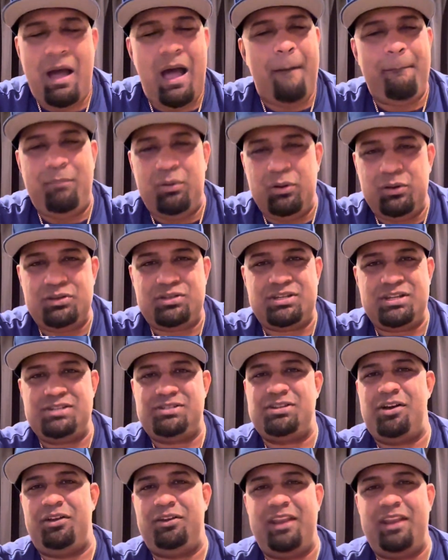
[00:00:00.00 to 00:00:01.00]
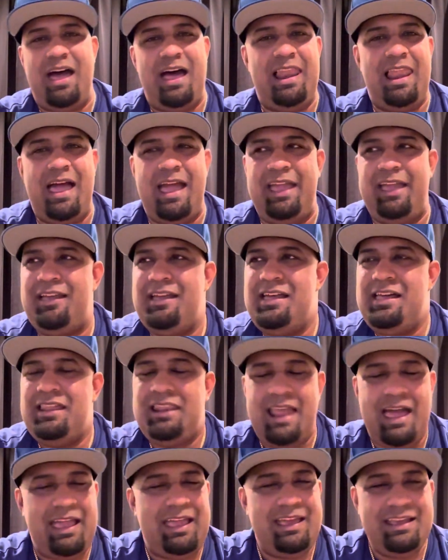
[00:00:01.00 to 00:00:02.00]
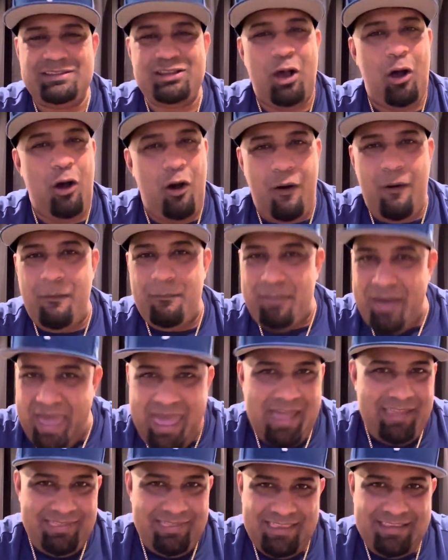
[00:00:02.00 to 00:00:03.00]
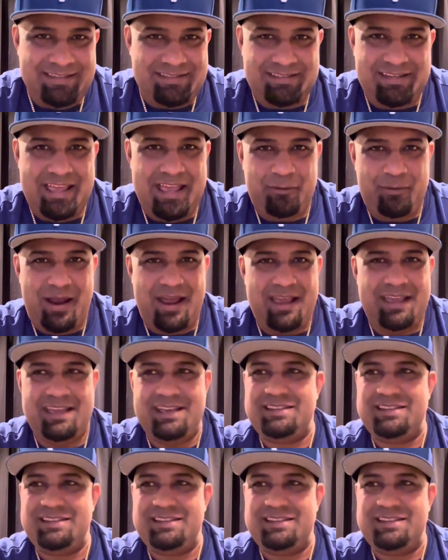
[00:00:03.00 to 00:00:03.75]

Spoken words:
I bullshit y'all not. Like it's all bad this day, right?